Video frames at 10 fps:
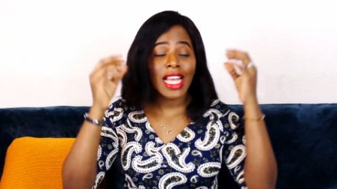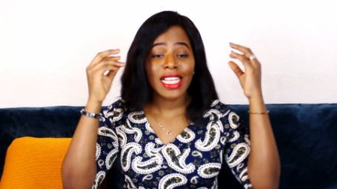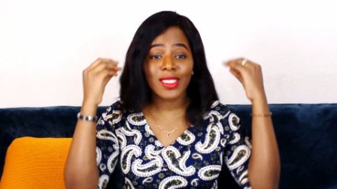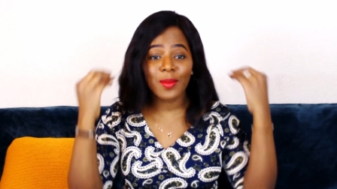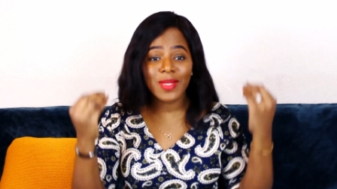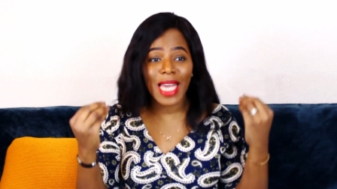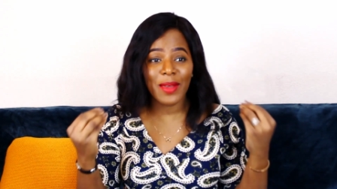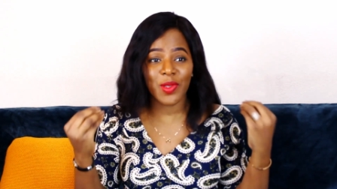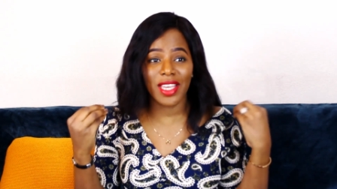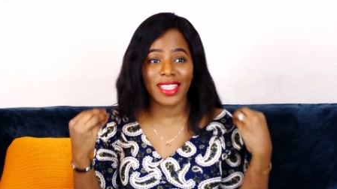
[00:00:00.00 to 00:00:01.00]

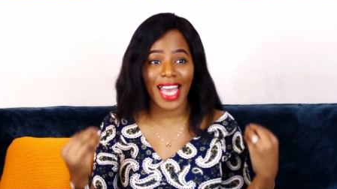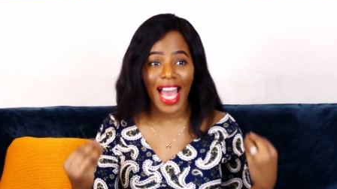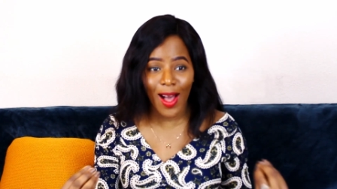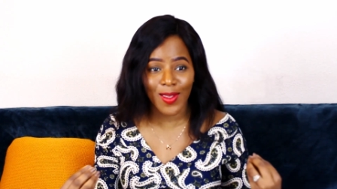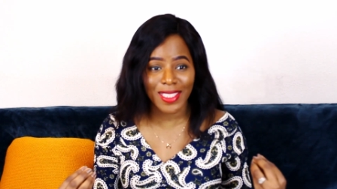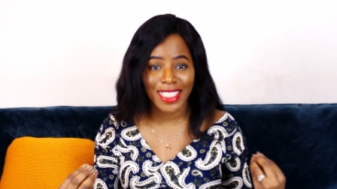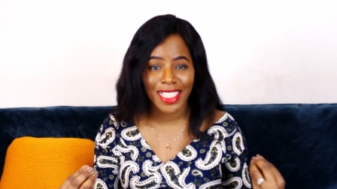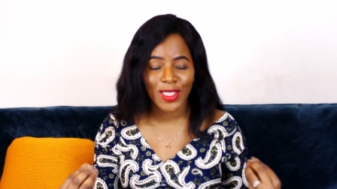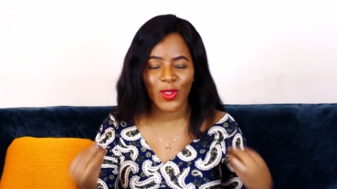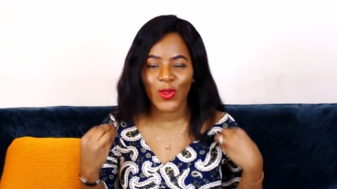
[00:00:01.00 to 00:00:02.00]
Sometimes you're in the house
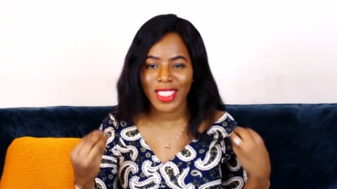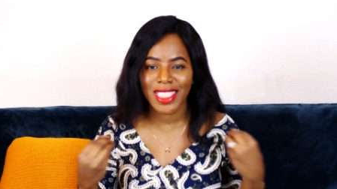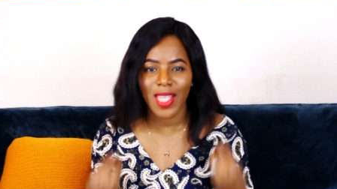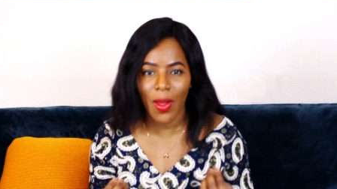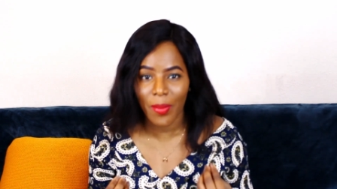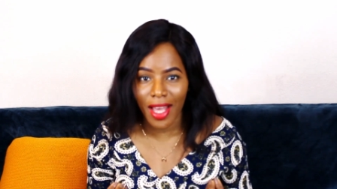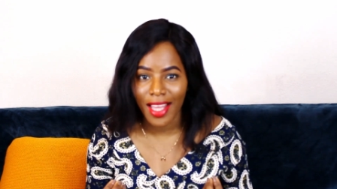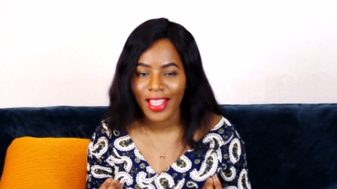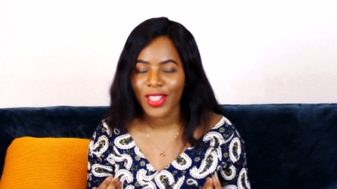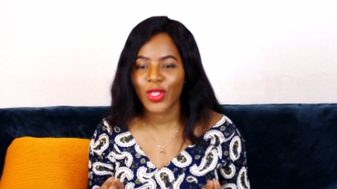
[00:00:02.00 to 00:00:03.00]
during summer,
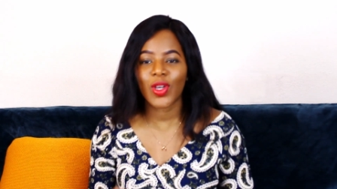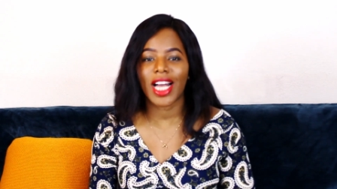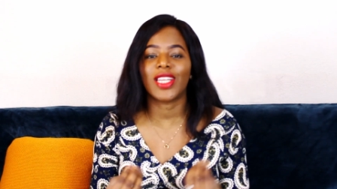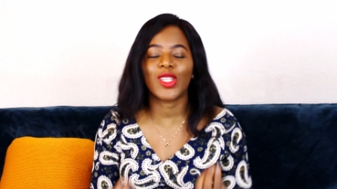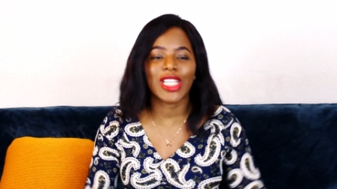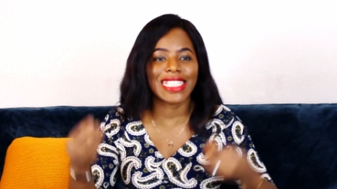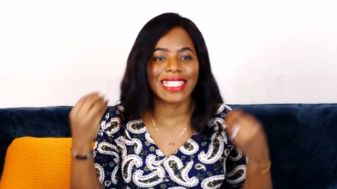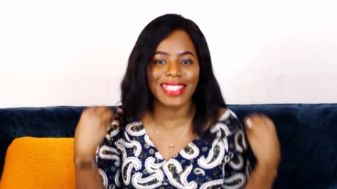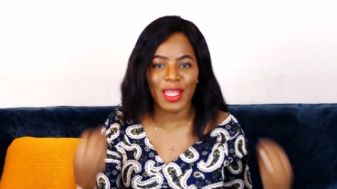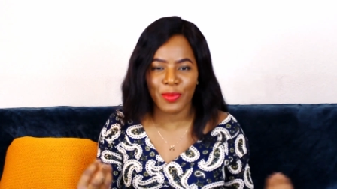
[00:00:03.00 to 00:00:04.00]
you cannot
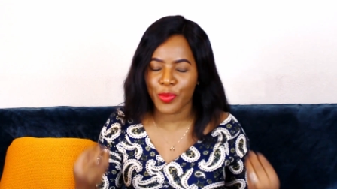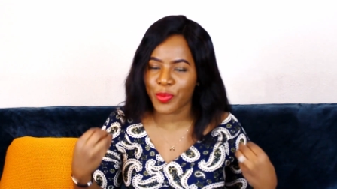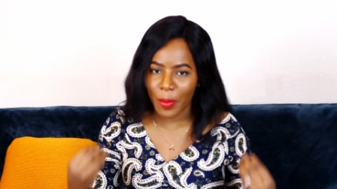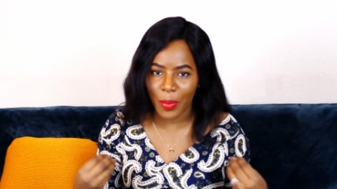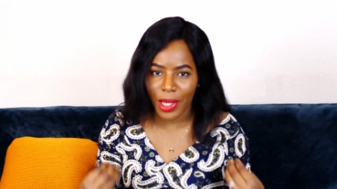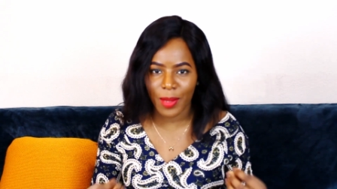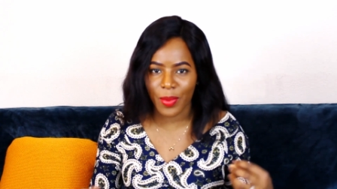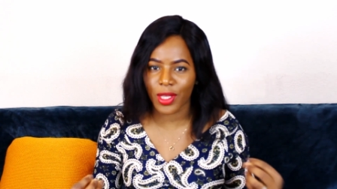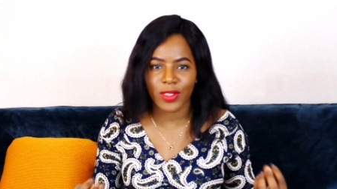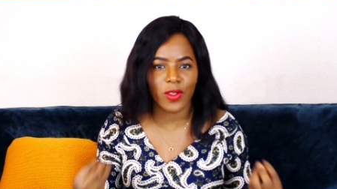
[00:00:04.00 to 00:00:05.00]
sleep properly
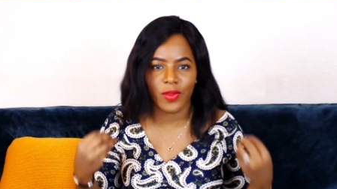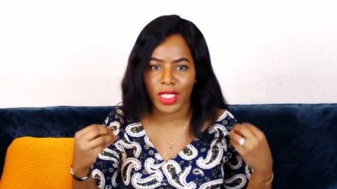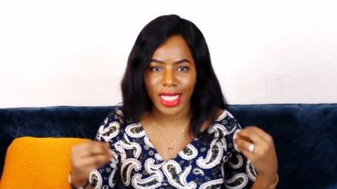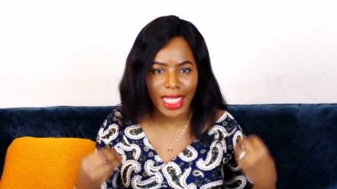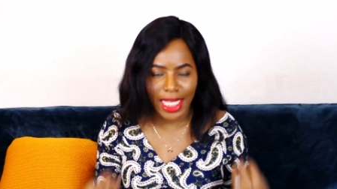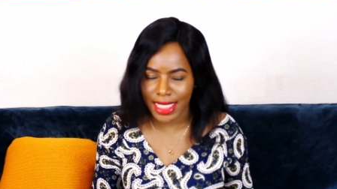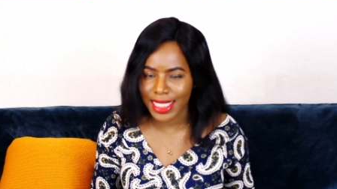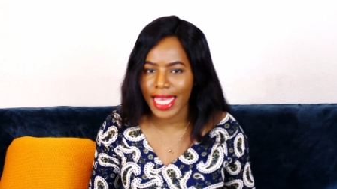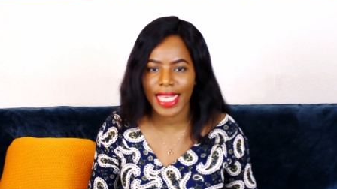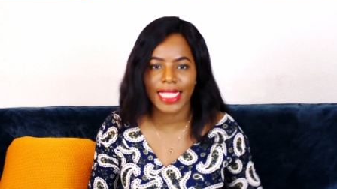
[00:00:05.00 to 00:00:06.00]
because of the heat.
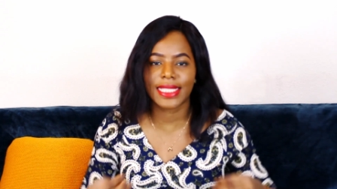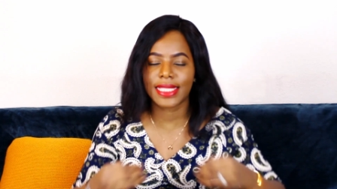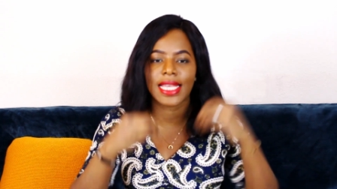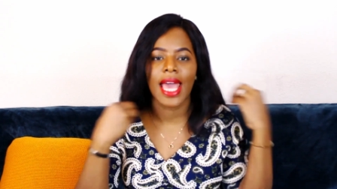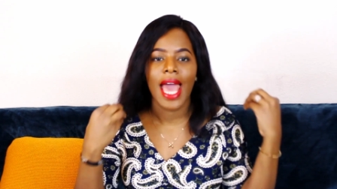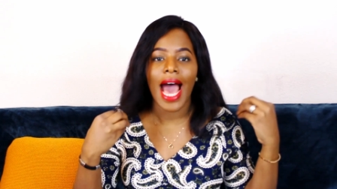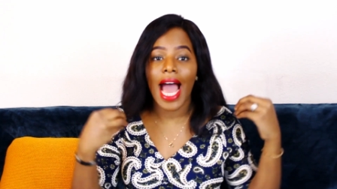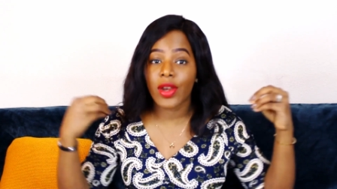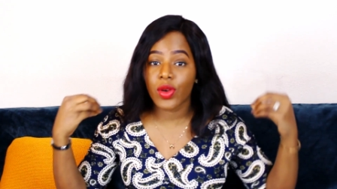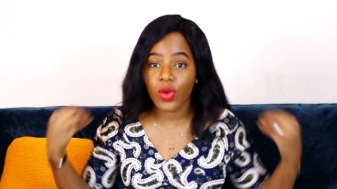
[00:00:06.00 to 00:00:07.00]
Like, it's
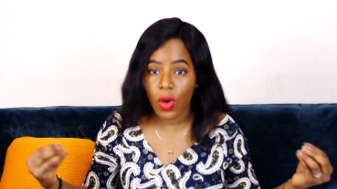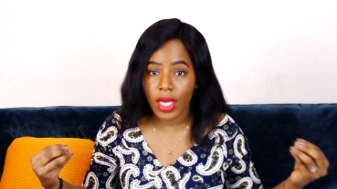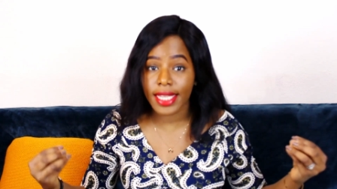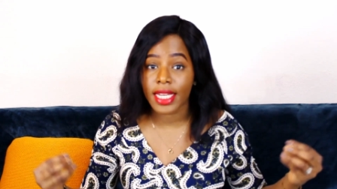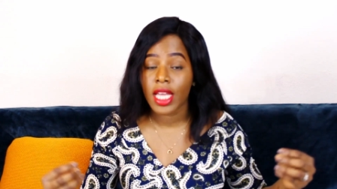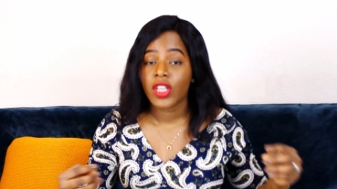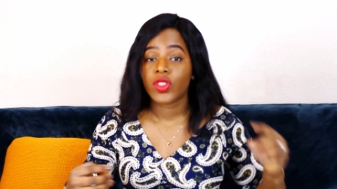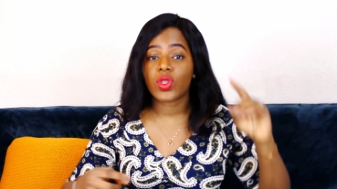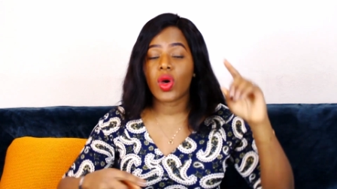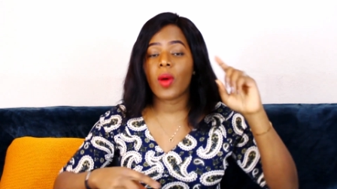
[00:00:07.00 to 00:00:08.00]
annoying.
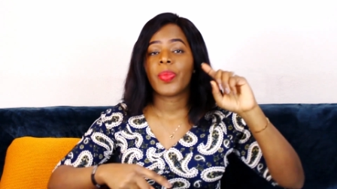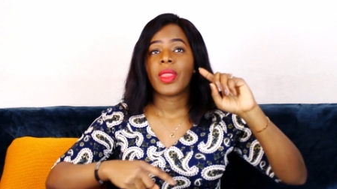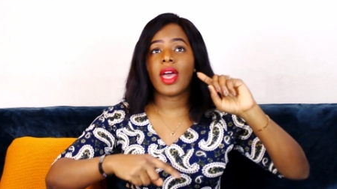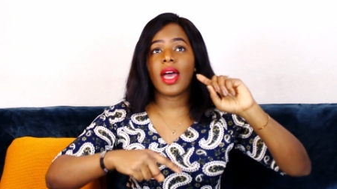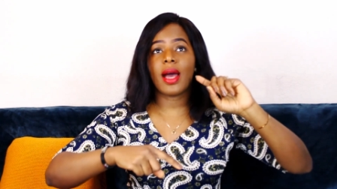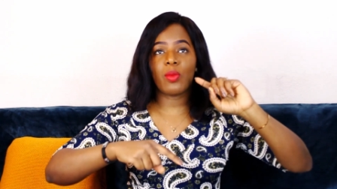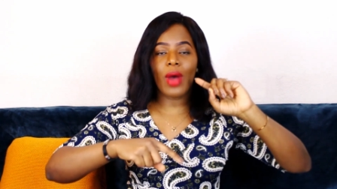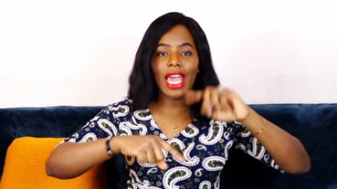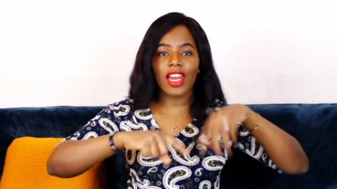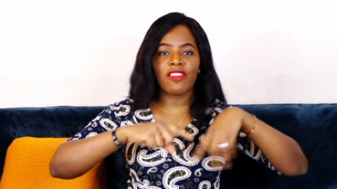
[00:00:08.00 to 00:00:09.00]
So why
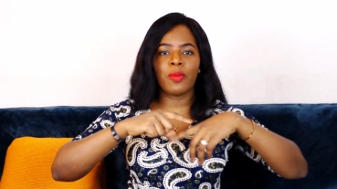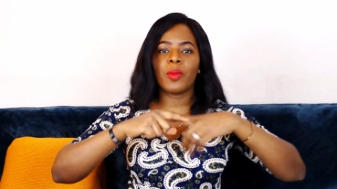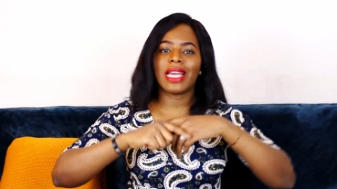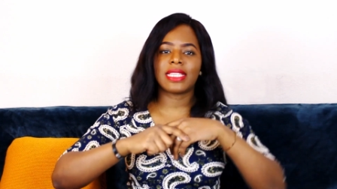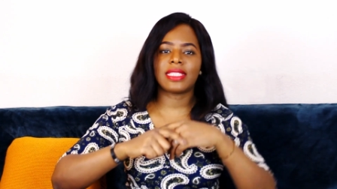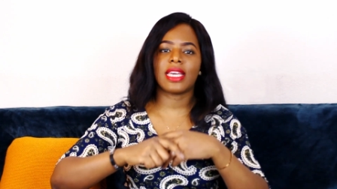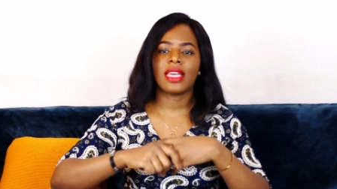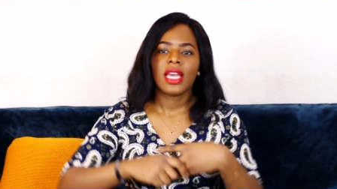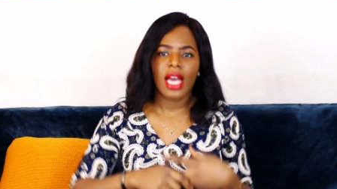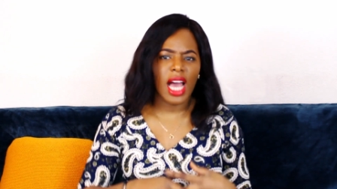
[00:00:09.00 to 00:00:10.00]
a lot of people might say,
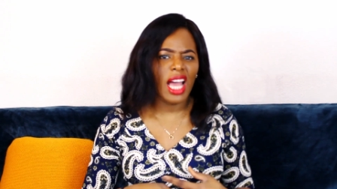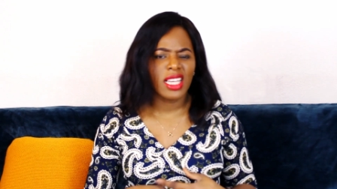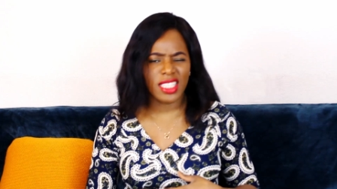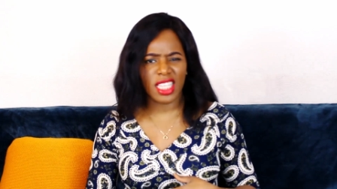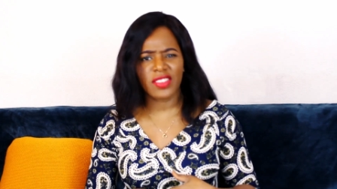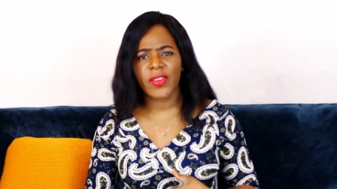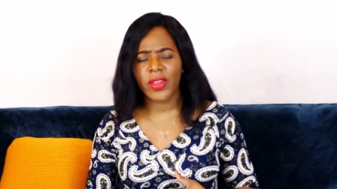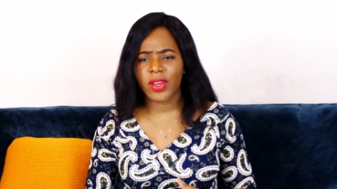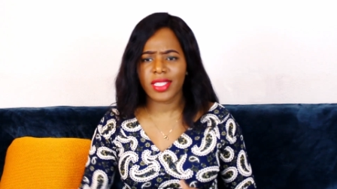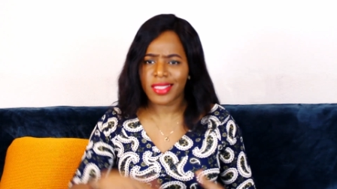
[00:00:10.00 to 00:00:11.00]
it's 35
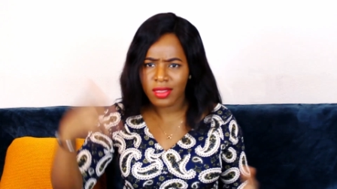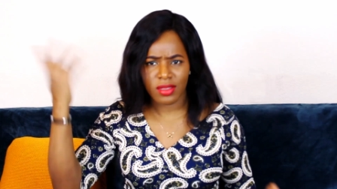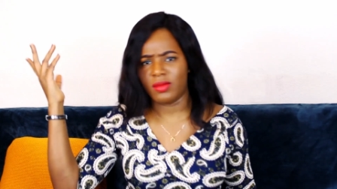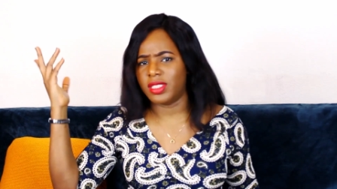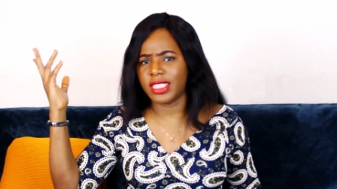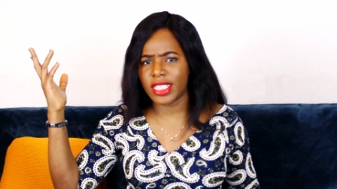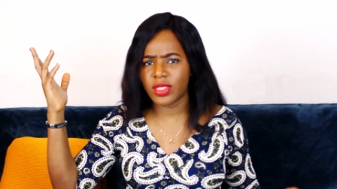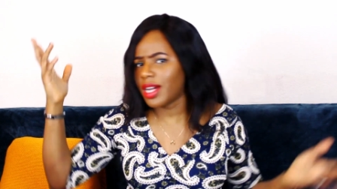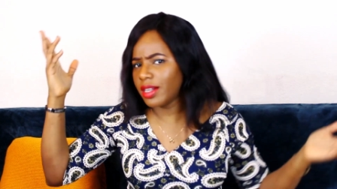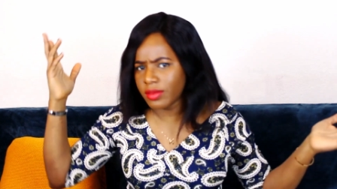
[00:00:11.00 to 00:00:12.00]
degrees in
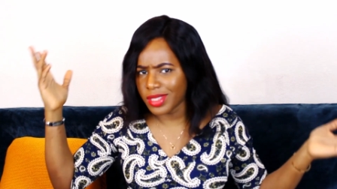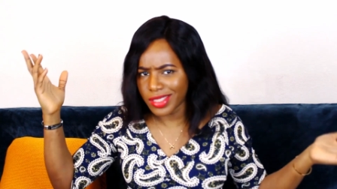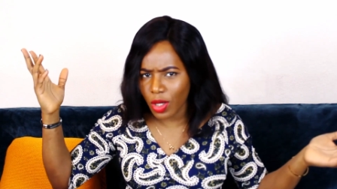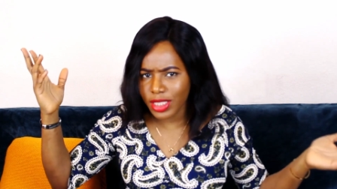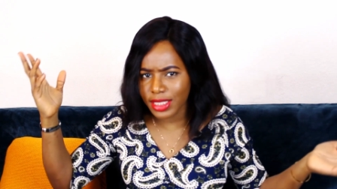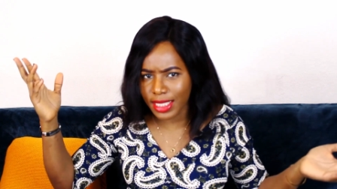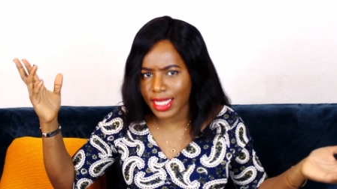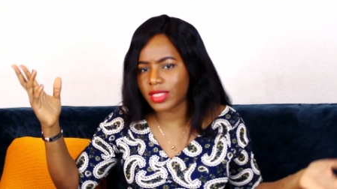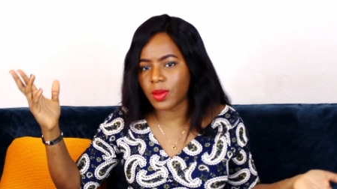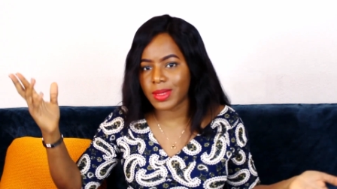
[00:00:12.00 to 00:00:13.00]
Nigeria, it's hotter than
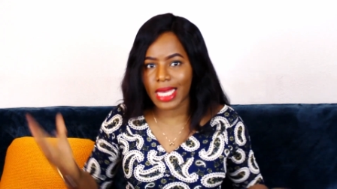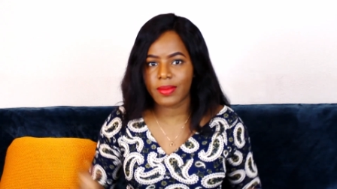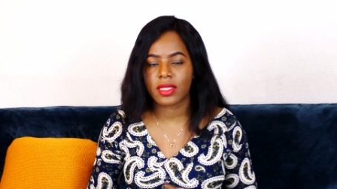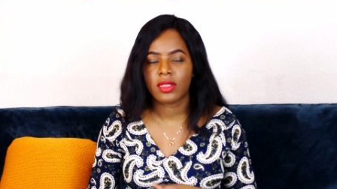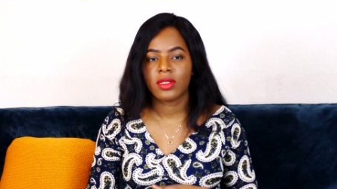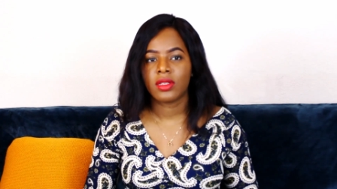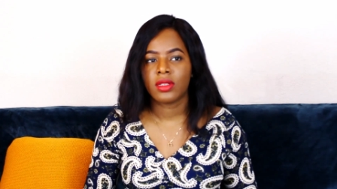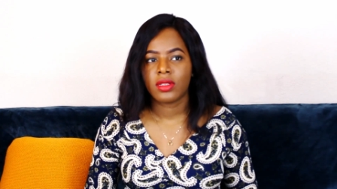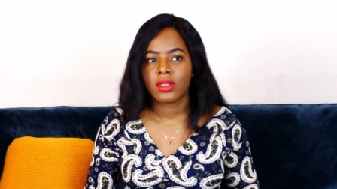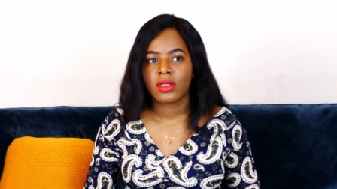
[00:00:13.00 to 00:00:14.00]
that sometimes.
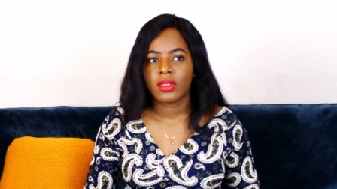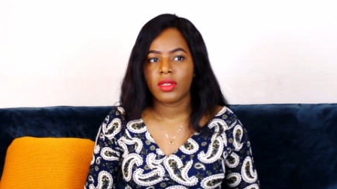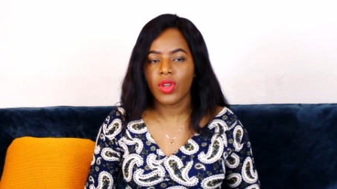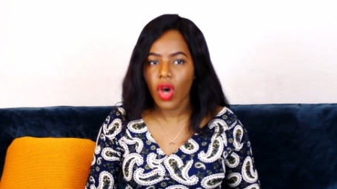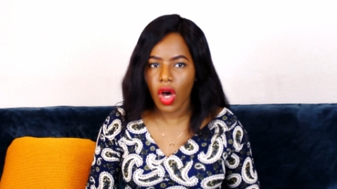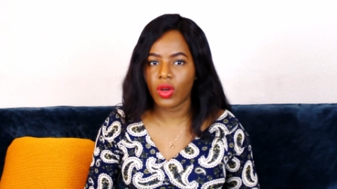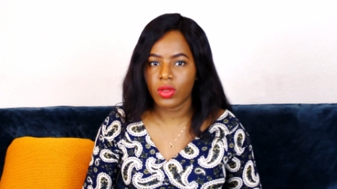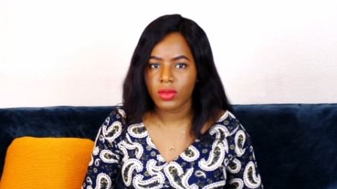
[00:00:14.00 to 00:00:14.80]
No.